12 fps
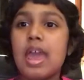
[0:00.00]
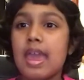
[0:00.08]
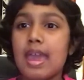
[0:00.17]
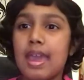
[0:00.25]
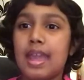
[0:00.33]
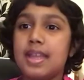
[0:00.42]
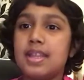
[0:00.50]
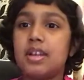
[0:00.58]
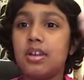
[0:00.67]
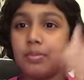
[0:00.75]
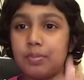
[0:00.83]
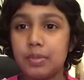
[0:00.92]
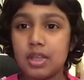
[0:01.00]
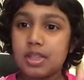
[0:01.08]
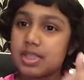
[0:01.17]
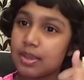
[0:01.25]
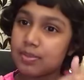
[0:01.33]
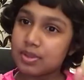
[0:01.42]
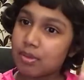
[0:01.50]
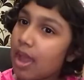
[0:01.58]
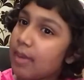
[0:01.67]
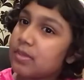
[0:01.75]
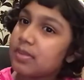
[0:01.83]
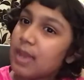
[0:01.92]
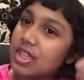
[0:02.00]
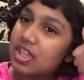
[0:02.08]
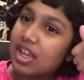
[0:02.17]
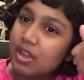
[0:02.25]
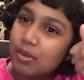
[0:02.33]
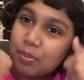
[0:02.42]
and subscribe to my channel.